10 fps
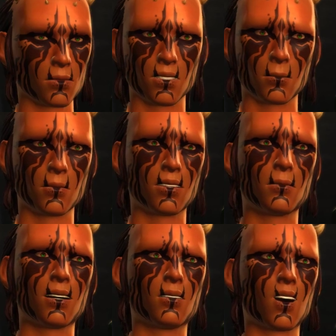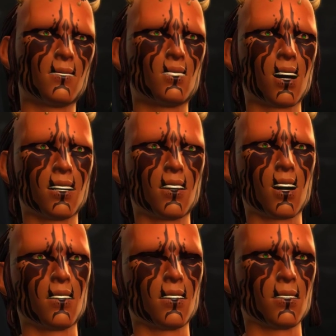That's a pretty big oversight,
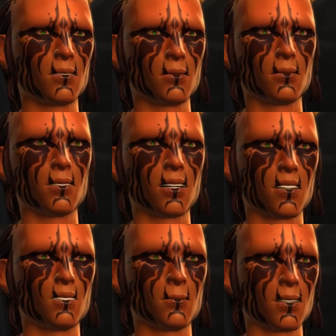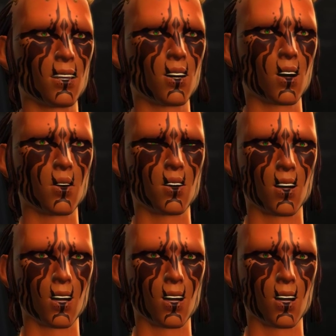Gault. It's coming out of your